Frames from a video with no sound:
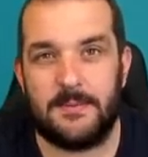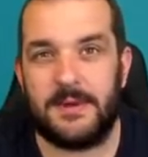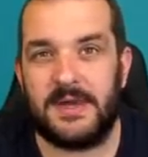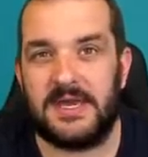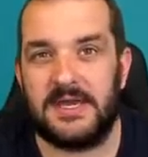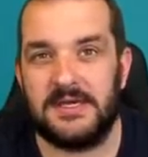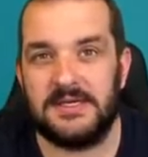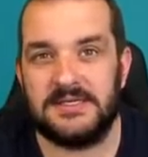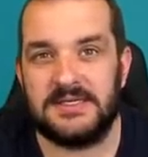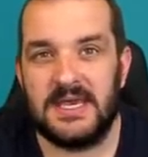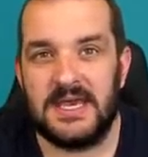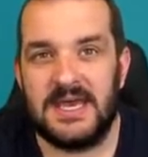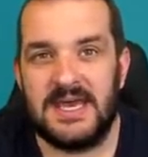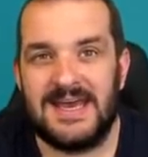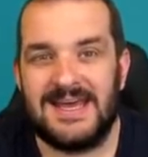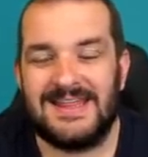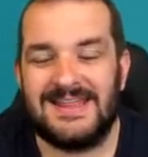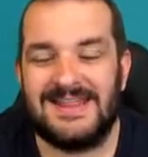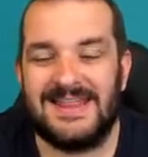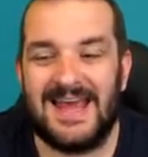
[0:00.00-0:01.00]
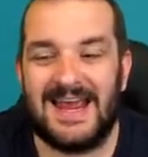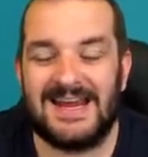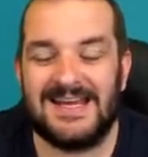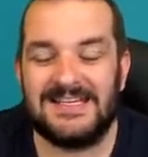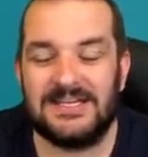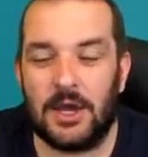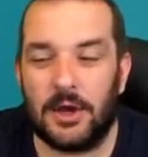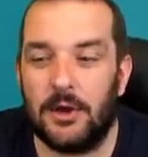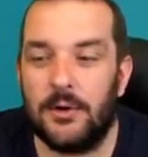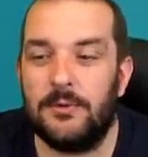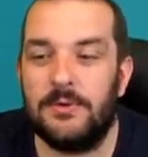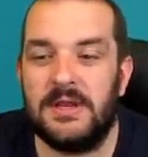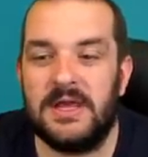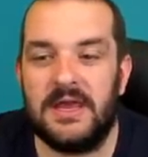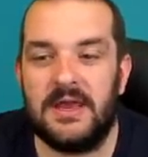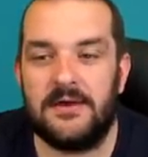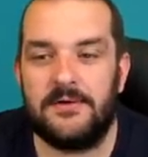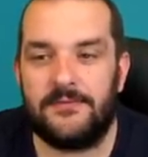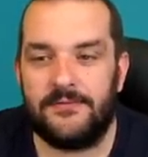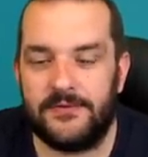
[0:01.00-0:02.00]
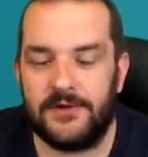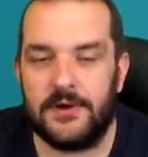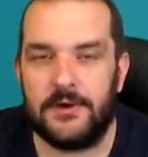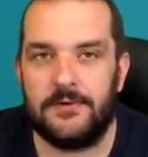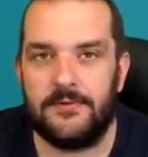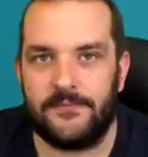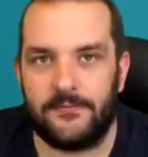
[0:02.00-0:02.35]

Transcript: Because there is only a few